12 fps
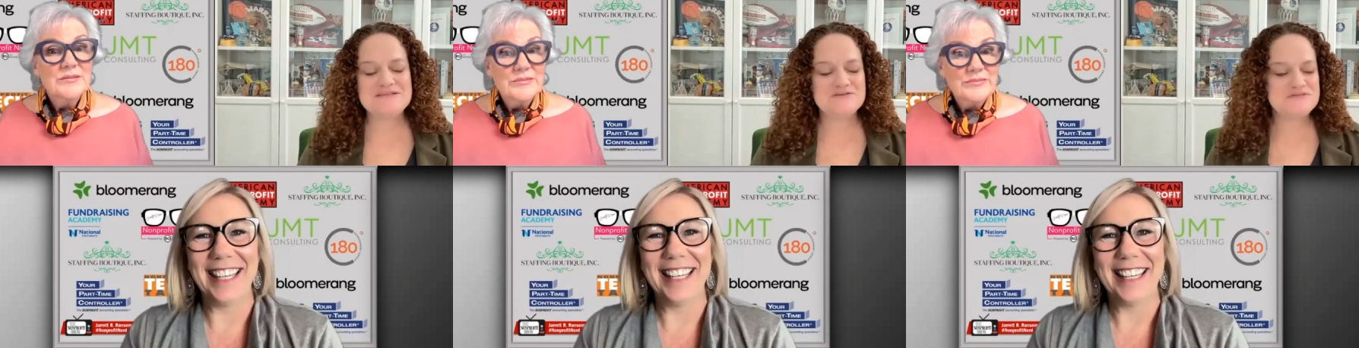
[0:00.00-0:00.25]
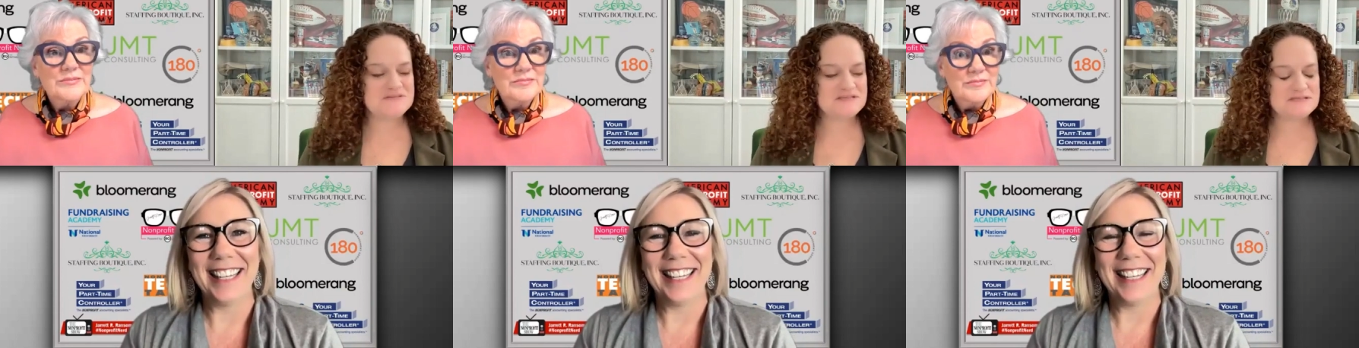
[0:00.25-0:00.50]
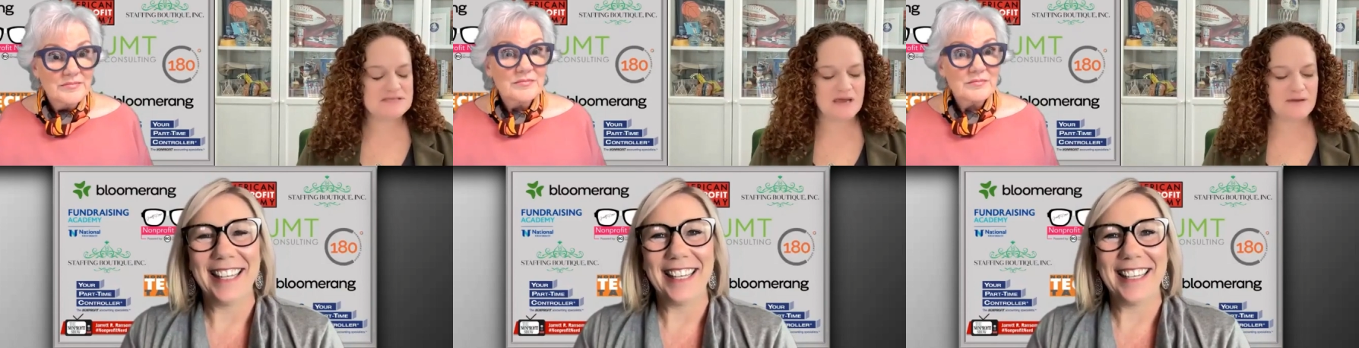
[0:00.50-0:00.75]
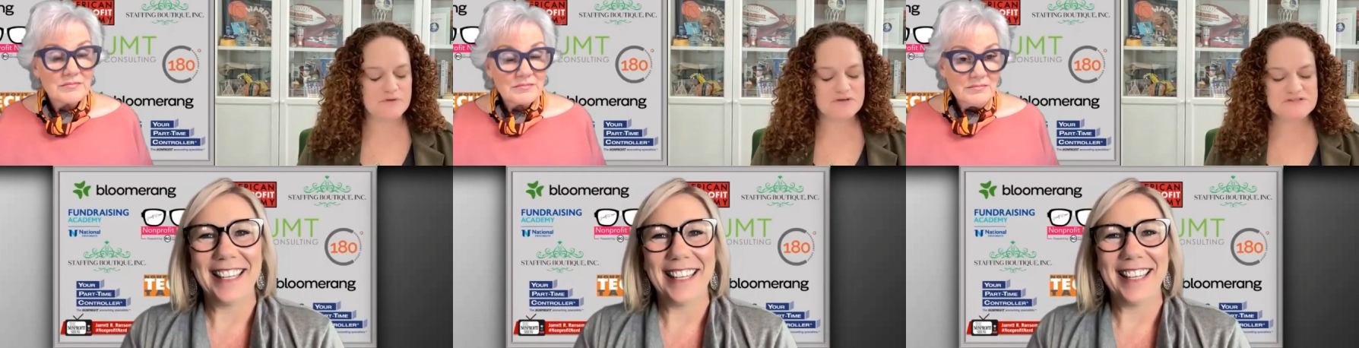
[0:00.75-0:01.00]
Speaker 1: there's this
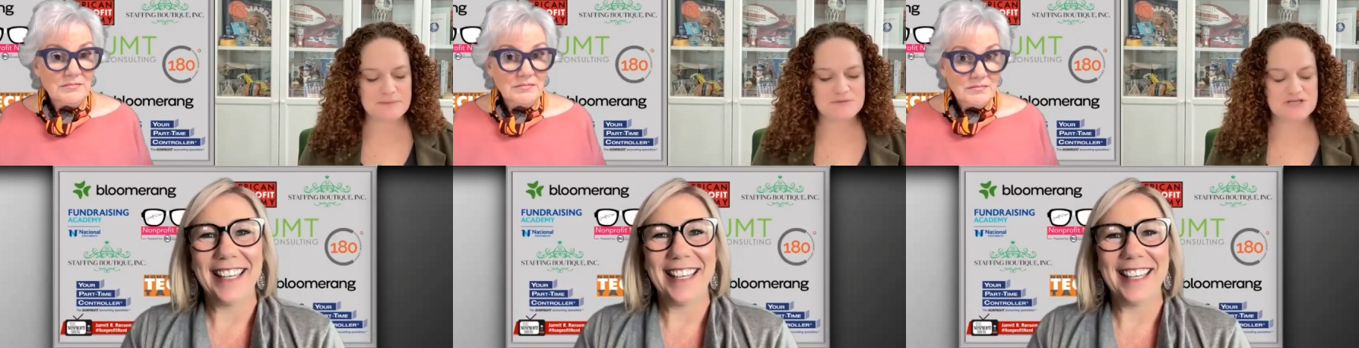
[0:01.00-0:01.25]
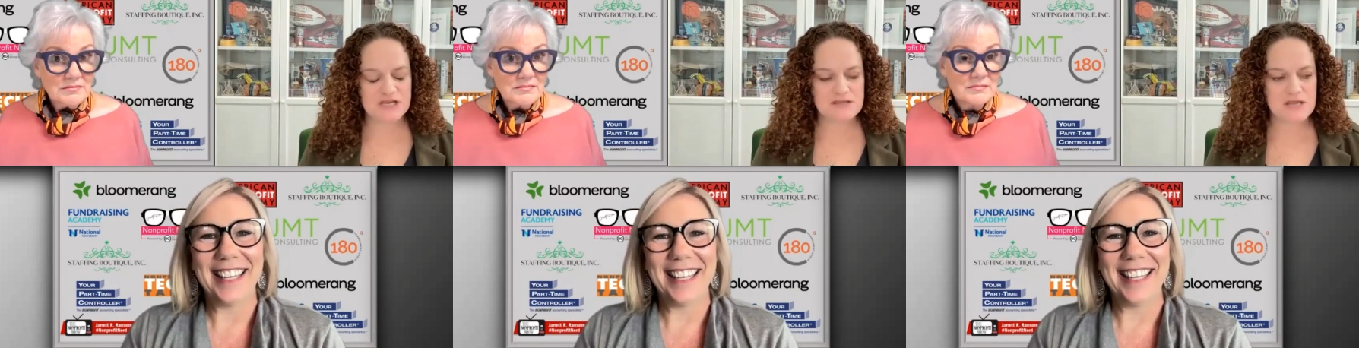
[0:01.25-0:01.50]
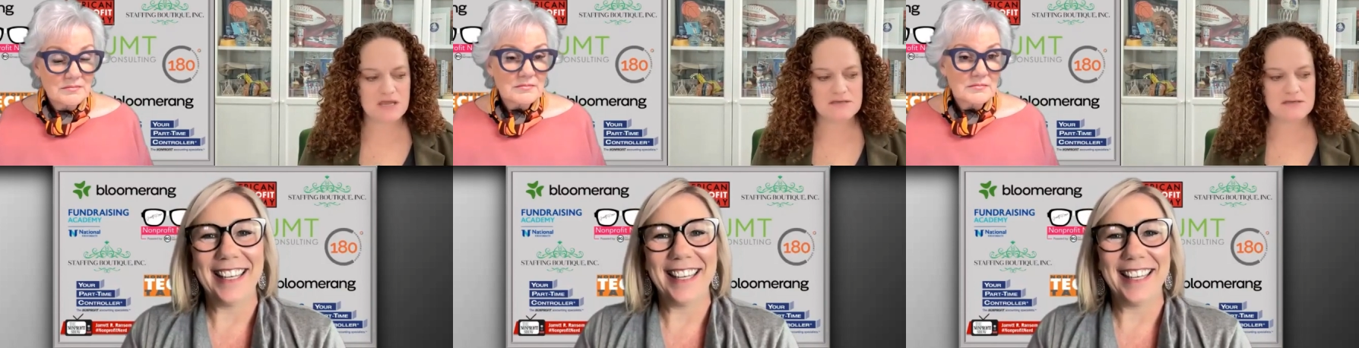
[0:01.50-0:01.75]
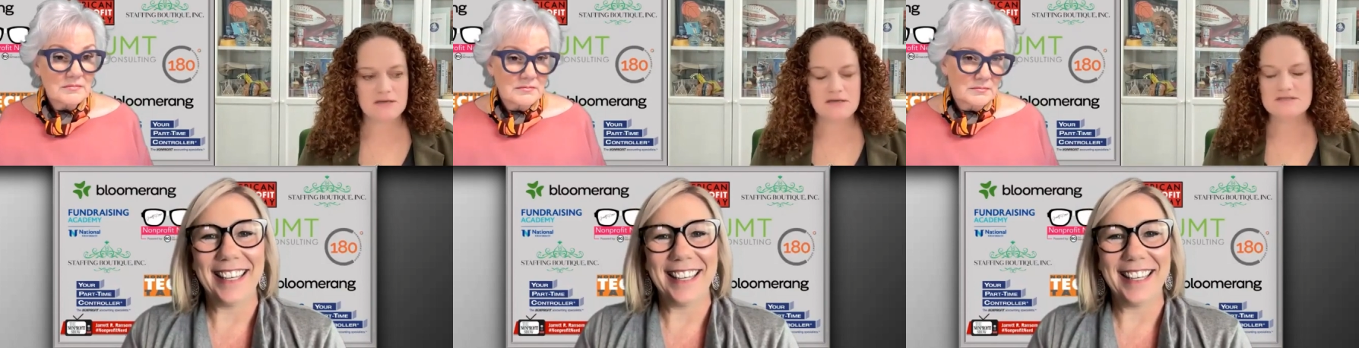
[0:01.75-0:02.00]
uh, perception that
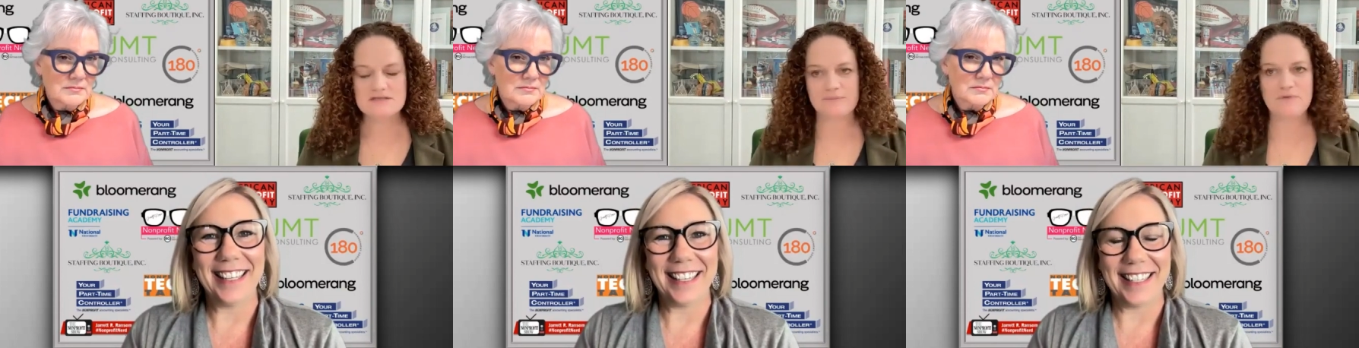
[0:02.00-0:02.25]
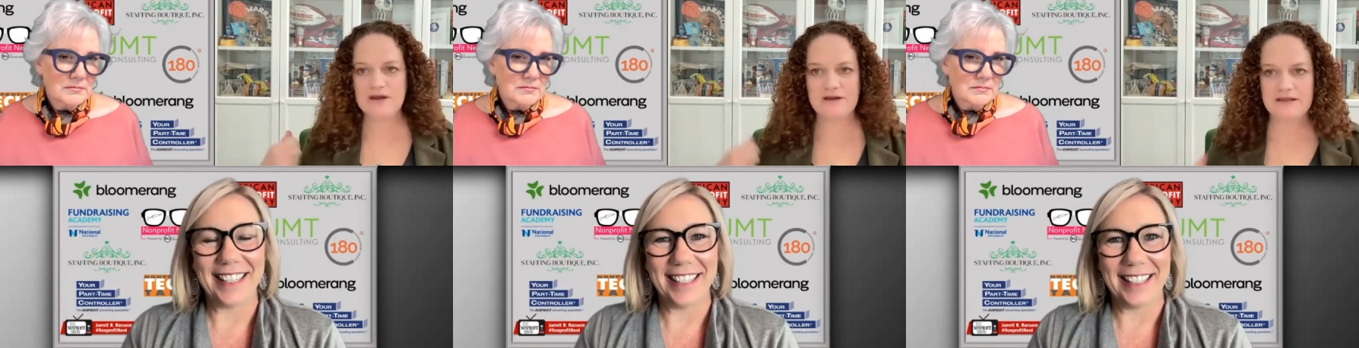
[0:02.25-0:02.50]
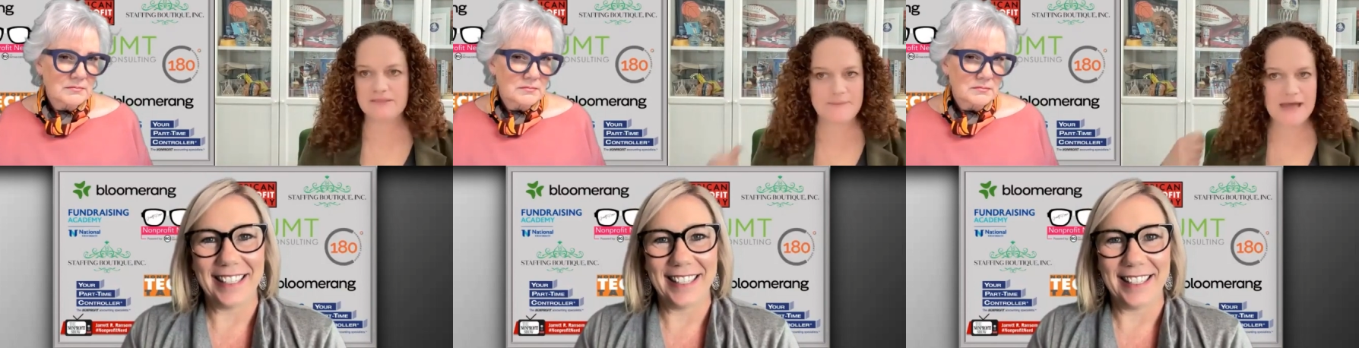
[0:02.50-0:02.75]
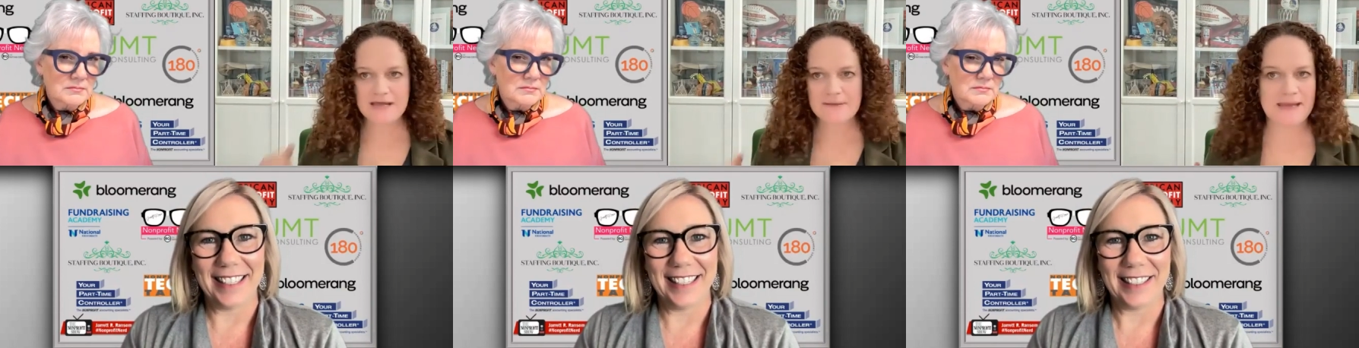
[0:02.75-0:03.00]
somewhere in the
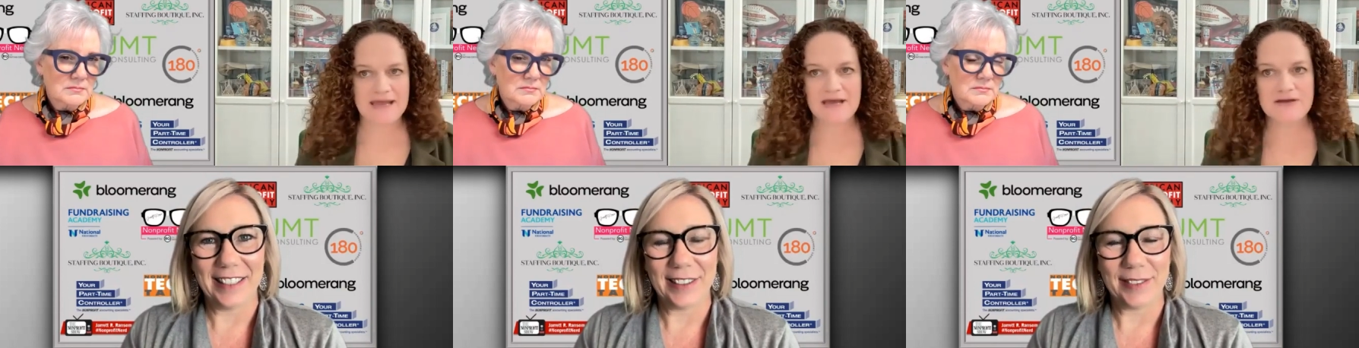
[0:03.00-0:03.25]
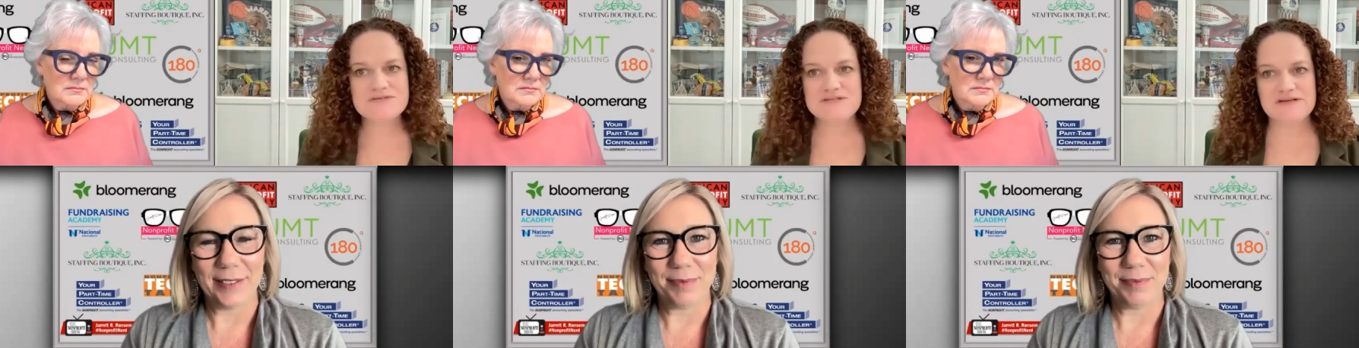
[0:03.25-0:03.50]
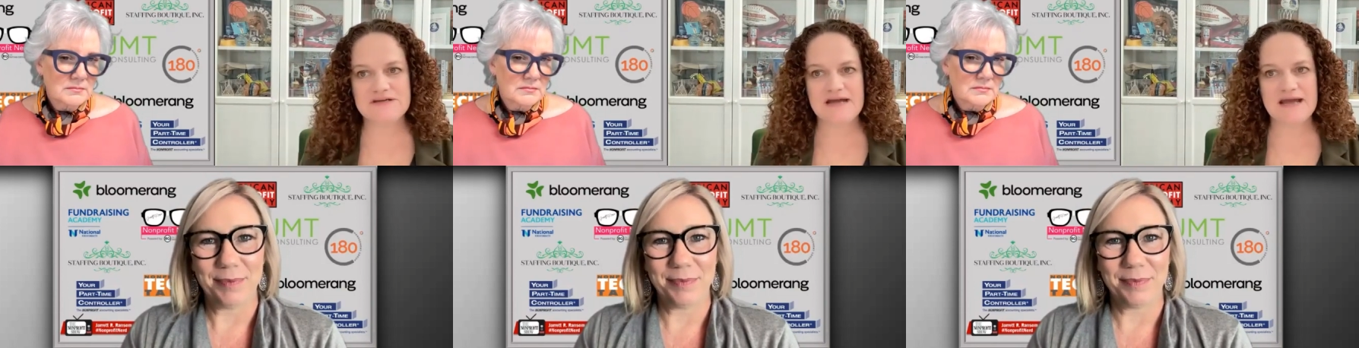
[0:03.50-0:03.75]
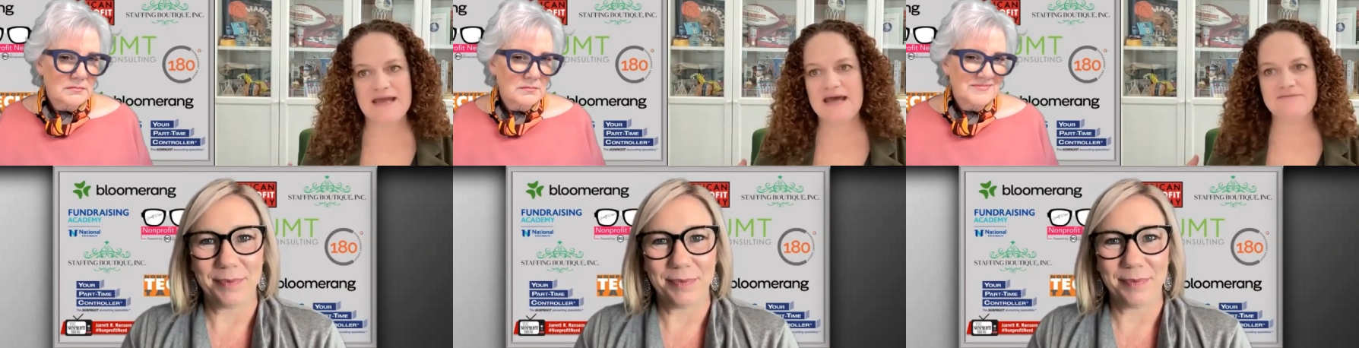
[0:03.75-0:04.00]
back of my house here,
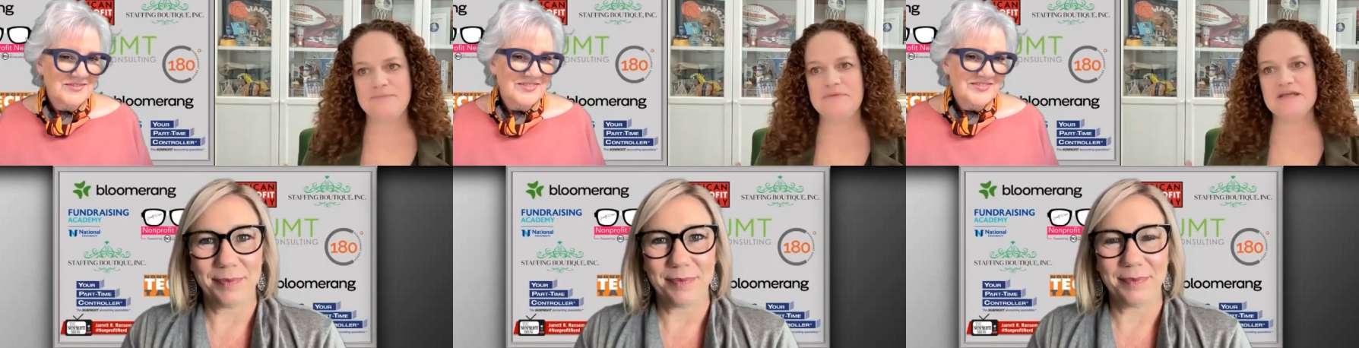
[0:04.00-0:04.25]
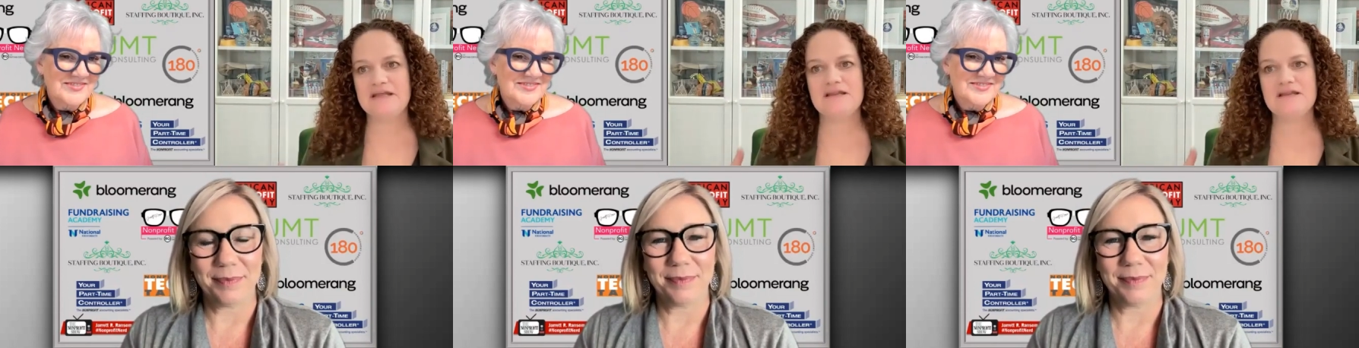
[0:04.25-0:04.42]
I have a big